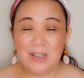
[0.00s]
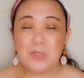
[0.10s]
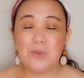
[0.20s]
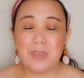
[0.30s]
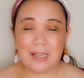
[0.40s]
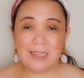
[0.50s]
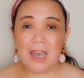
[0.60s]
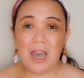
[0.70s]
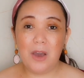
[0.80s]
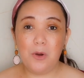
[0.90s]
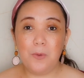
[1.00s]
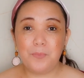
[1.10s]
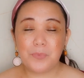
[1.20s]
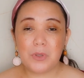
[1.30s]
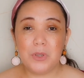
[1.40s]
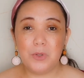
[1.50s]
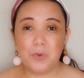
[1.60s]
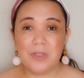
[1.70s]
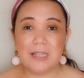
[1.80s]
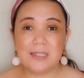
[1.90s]
So that's how,
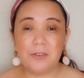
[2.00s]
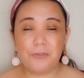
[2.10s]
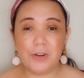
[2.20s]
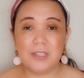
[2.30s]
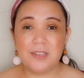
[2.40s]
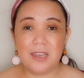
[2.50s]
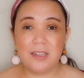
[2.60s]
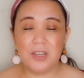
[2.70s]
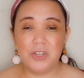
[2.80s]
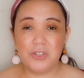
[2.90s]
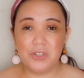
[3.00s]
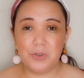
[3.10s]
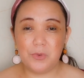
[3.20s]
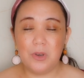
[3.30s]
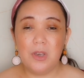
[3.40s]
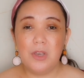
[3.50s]
that's the first thing that you do.